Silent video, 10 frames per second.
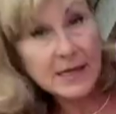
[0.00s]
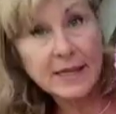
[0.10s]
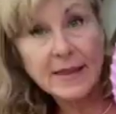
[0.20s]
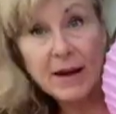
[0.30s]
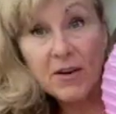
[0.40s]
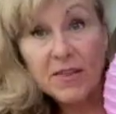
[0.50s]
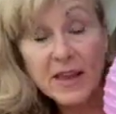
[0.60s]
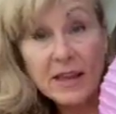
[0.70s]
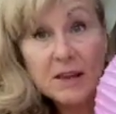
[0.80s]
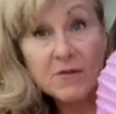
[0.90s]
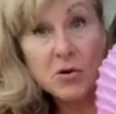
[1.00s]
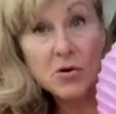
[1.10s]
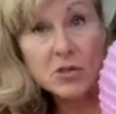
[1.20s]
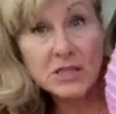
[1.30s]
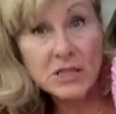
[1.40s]
in there. I think they've
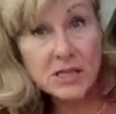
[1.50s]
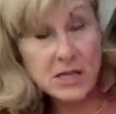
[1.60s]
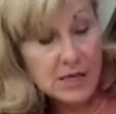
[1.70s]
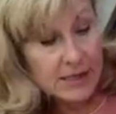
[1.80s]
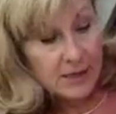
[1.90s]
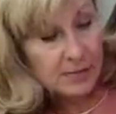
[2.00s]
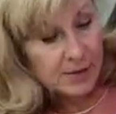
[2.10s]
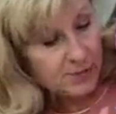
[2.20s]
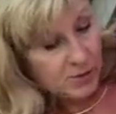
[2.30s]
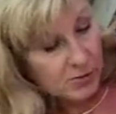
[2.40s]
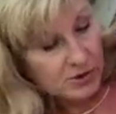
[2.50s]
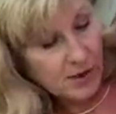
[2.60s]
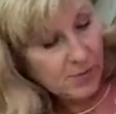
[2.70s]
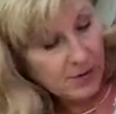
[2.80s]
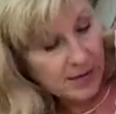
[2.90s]
got a little bit pulled
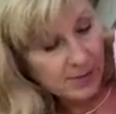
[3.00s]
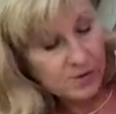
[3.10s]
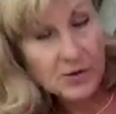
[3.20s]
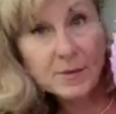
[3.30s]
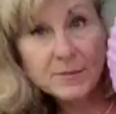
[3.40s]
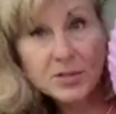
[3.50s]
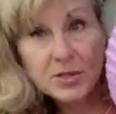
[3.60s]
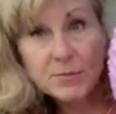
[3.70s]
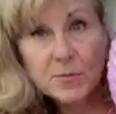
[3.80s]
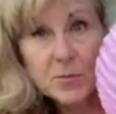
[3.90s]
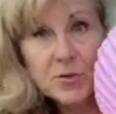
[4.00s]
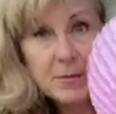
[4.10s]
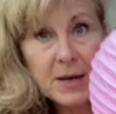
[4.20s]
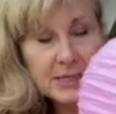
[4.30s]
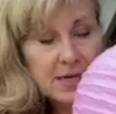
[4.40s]
up when I pulled them up, so just pull them
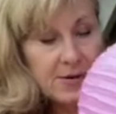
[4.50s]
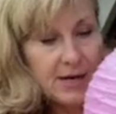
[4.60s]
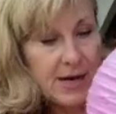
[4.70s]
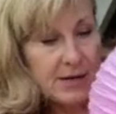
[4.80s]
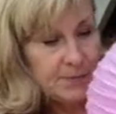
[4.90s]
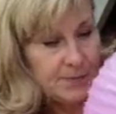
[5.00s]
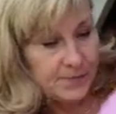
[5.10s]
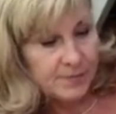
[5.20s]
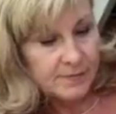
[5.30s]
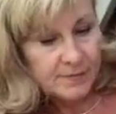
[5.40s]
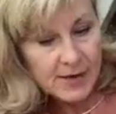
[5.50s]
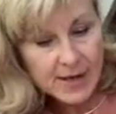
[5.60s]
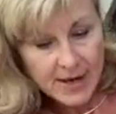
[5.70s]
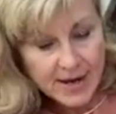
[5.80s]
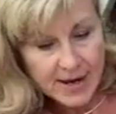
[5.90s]
back down again.
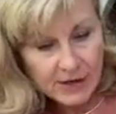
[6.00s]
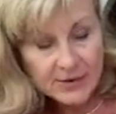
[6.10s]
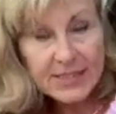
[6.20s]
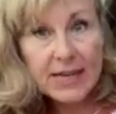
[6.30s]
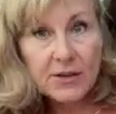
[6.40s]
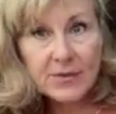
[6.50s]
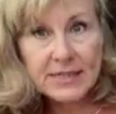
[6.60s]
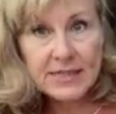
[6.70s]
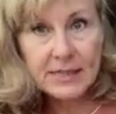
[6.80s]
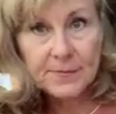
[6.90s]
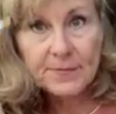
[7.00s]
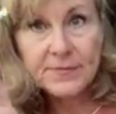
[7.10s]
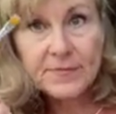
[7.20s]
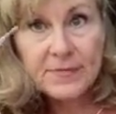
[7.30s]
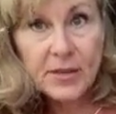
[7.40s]
Now the decorating.
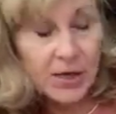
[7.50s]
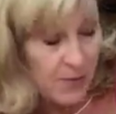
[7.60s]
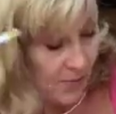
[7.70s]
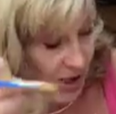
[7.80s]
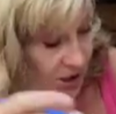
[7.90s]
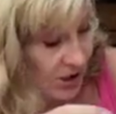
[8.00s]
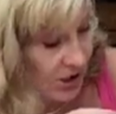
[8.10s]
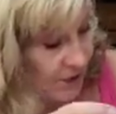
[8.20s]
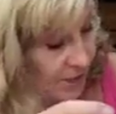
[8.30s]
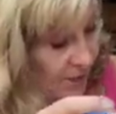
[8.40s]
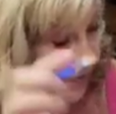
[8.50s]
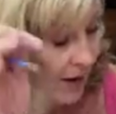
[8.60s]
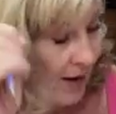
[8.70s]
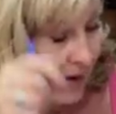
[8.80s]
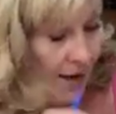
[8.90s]
Get your brush,
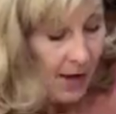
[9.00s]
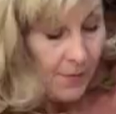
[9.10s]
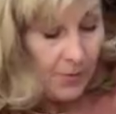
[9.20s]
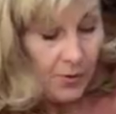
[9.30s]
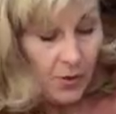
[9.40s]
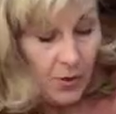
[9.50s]
pull